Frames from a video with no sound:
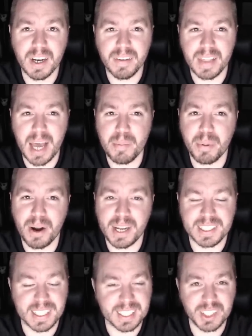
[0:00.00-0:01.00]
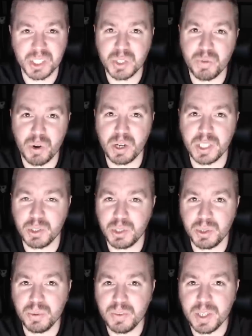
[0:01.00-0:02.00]
of that price. That's just for our
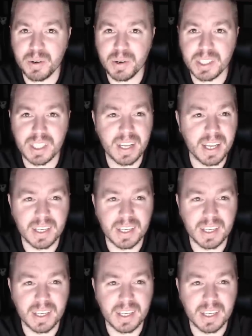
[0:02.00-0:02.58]
YouTube viewers.